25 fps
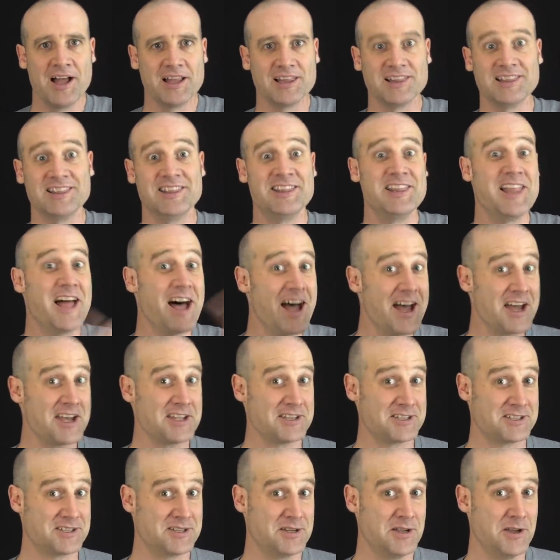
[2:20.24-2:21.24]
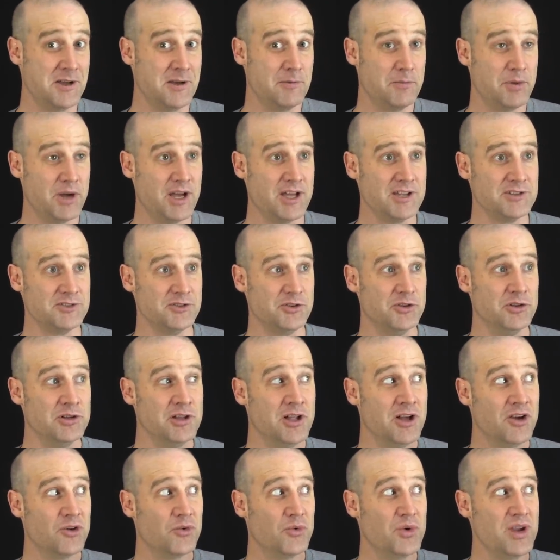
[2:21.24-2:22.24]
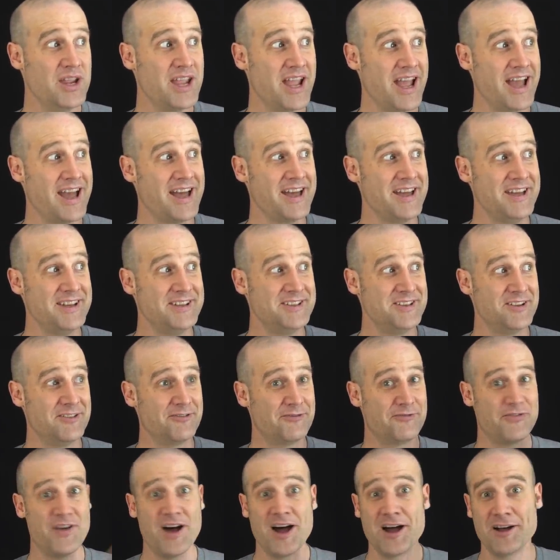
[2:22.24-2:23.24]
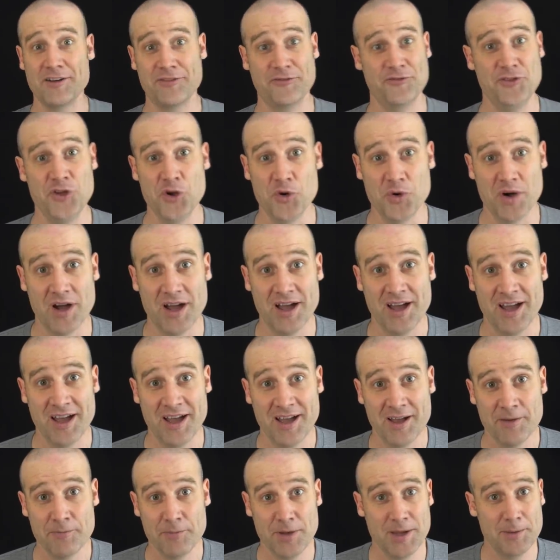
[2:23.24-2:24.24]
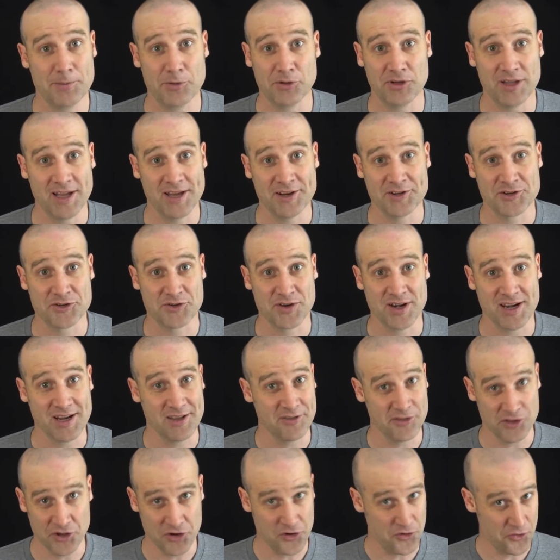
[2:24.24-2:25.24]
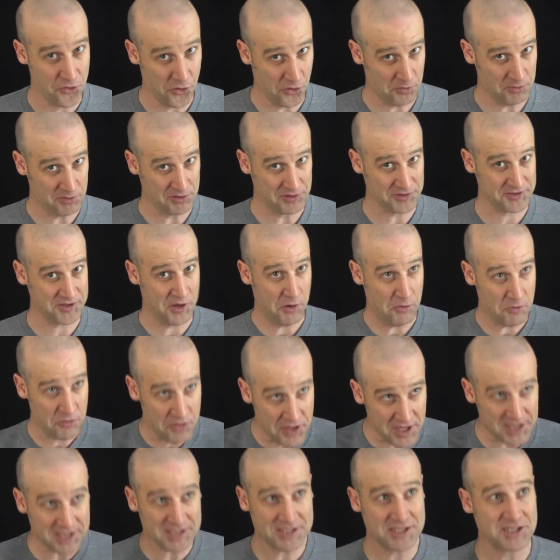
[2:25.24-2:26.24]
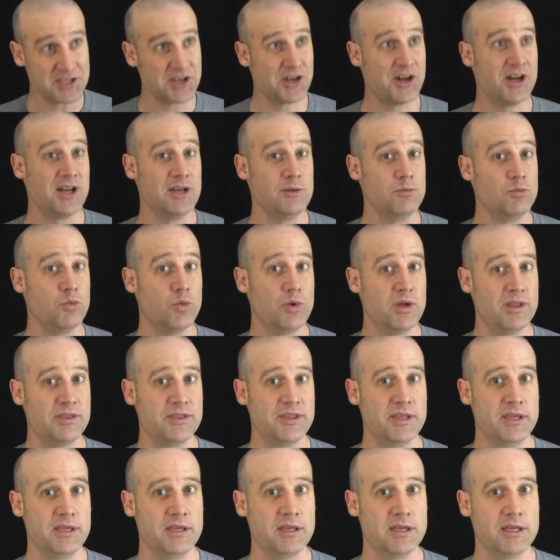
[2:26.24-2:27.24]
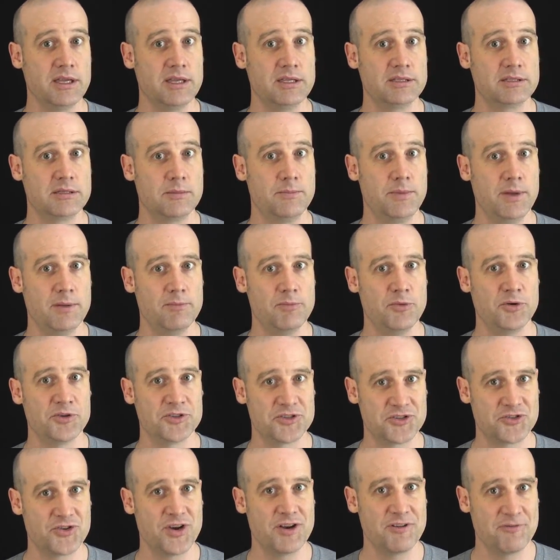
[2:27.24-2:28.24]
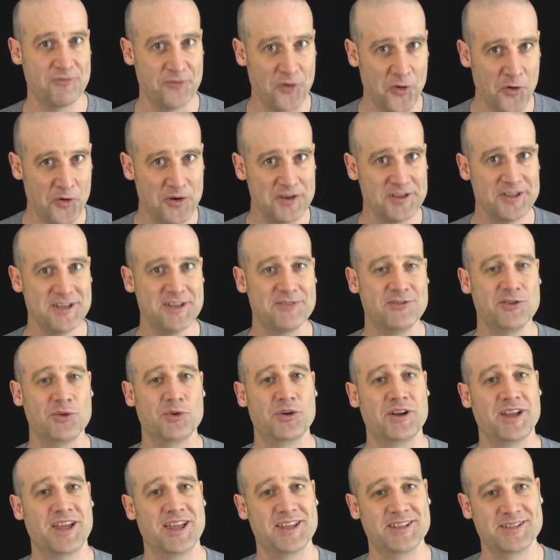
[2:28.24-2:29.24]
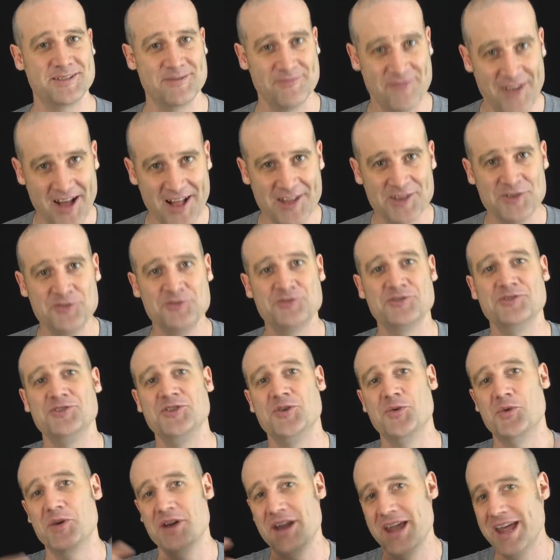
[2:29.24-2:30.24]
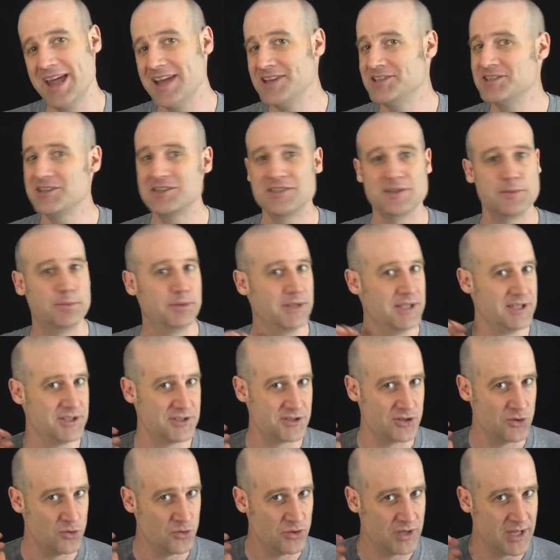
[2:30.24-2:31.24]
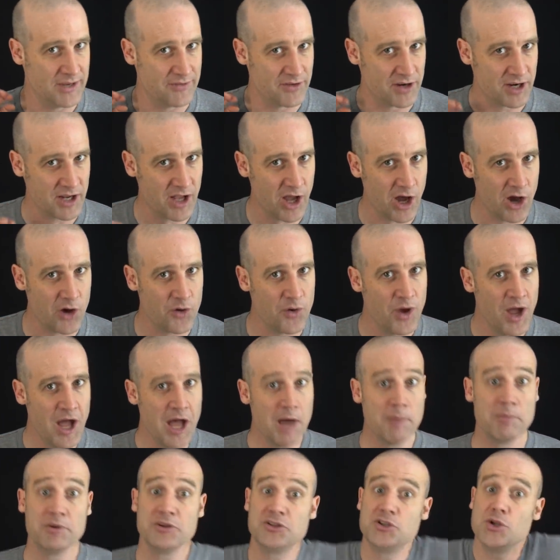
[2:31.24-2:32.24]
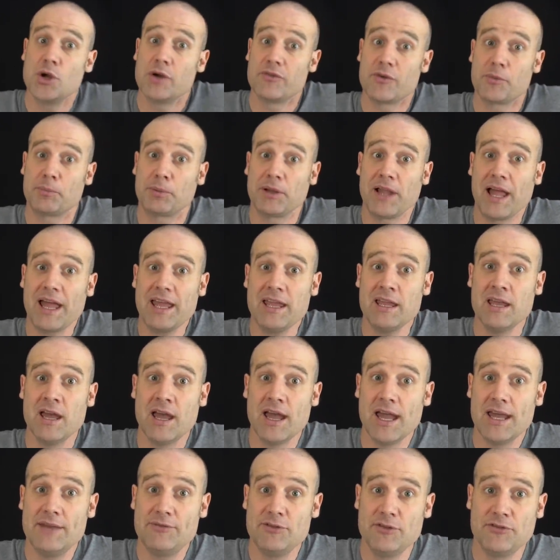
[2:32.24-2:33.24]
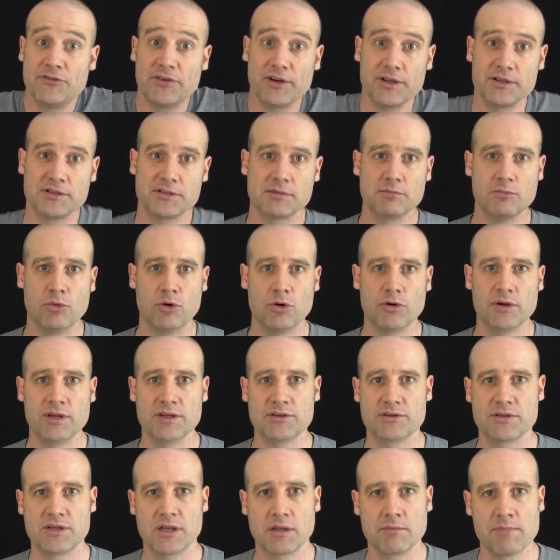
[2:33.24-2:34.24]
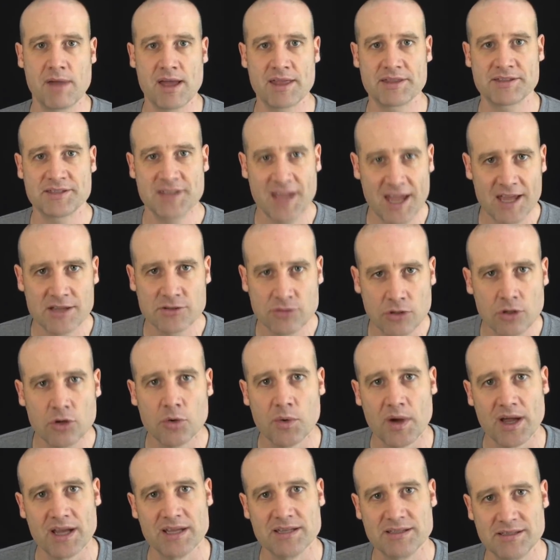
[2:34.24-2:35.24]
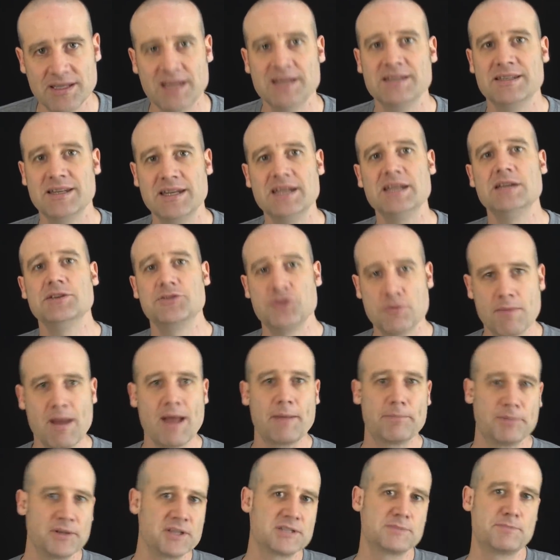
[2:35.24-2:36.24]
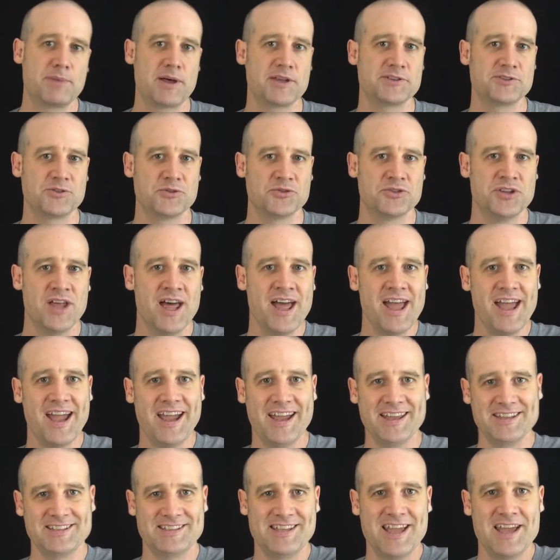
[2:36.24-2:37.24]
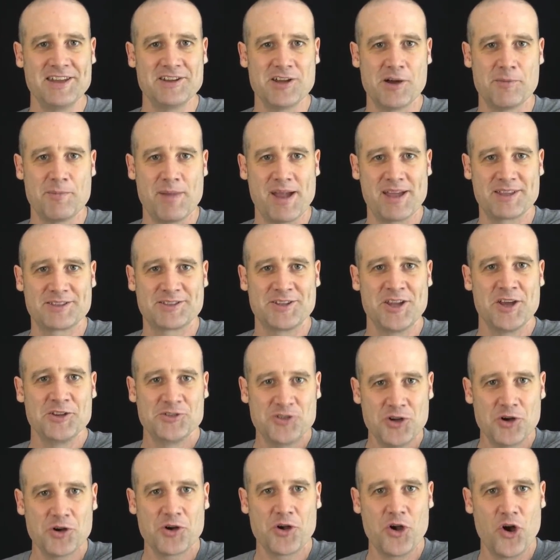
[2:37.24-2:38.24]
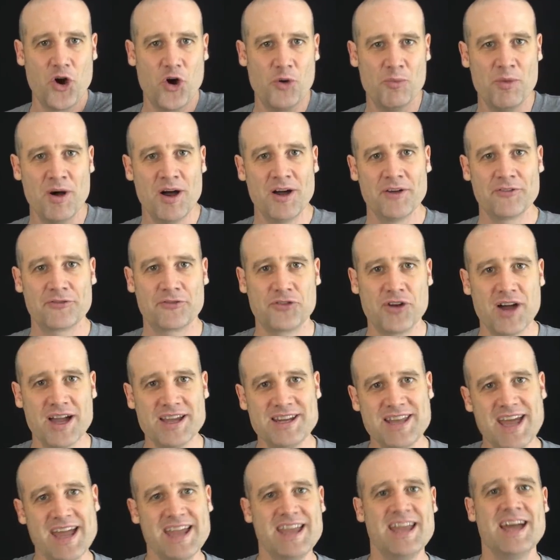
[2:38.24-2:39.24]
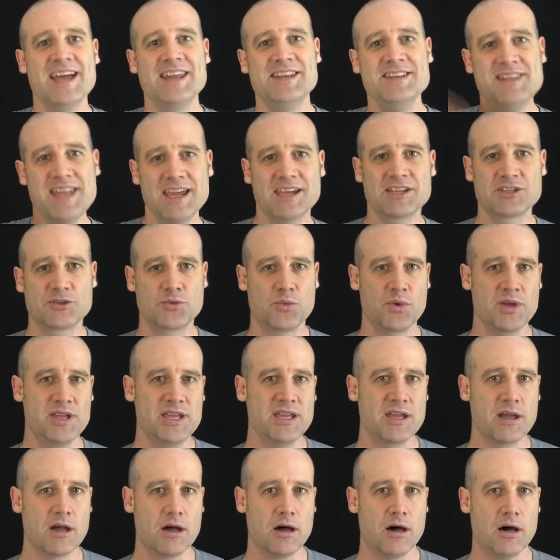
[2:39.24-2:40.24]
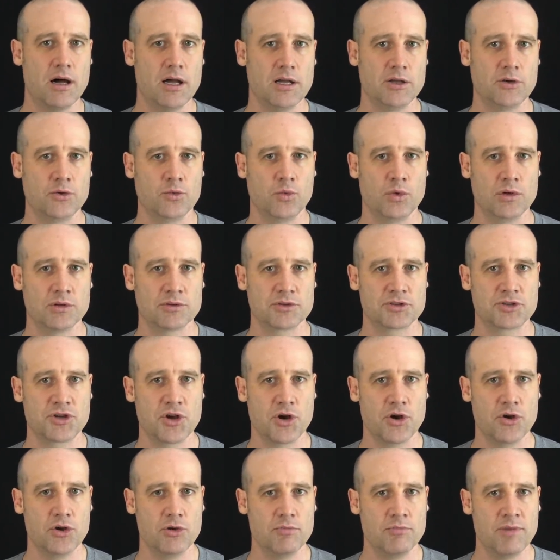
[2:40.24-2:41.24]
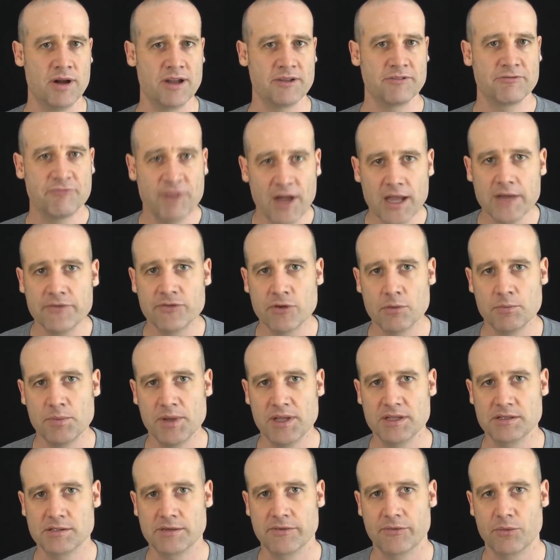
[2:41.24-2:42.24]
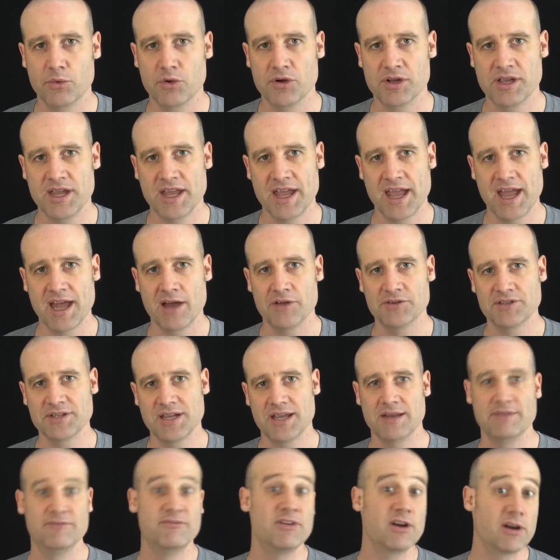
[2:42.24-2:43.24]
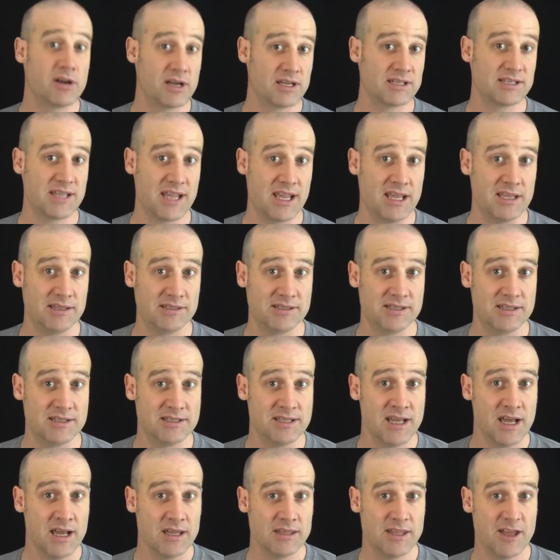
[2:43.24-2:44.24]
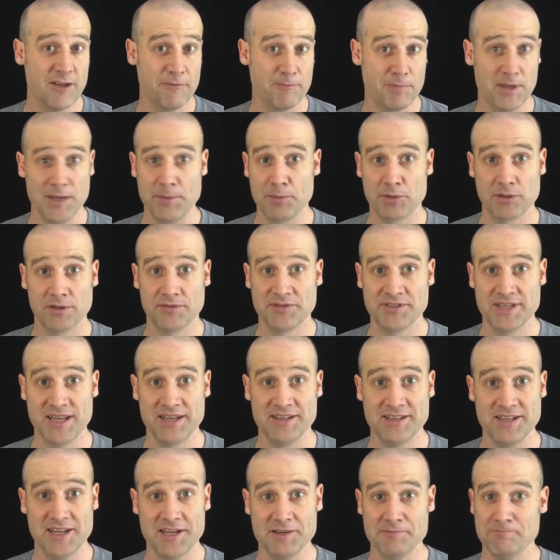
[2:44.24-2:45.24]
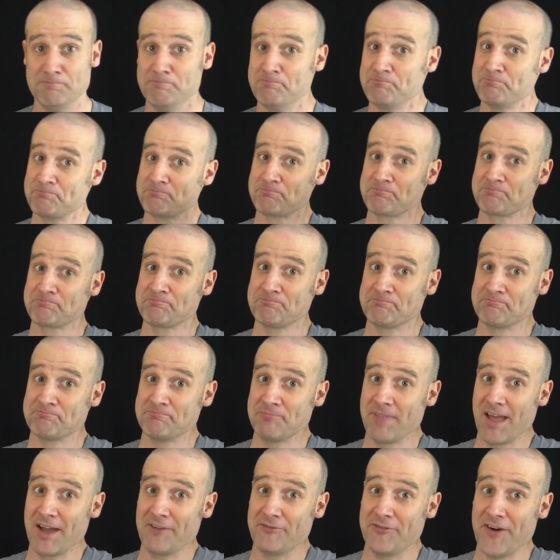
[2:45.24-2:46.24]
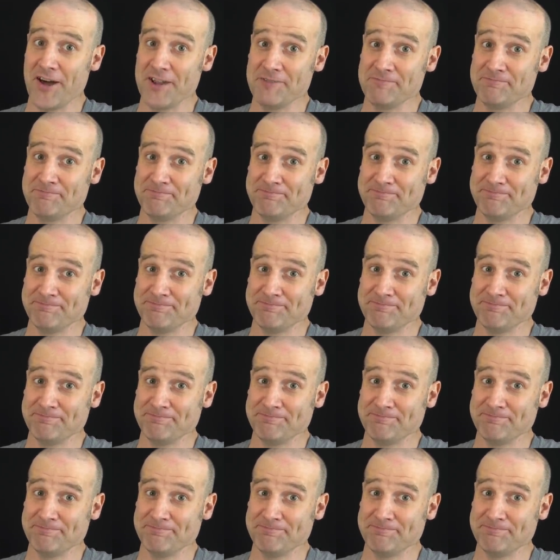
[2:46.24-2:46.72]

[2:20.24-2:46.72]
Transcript: Last puzzle, we had far fewer people entering than normal. So this time we think it's a bit more straightforward. If you want to get some values and you want to enter, so please do give it a go. But do have a play. And if you find some more interesting maths, as always, send it in to mattpluspuzzles@standupmaths.com. Friday next week, I will show my favorite bits of working out and various answers that people have sent in. Have fun!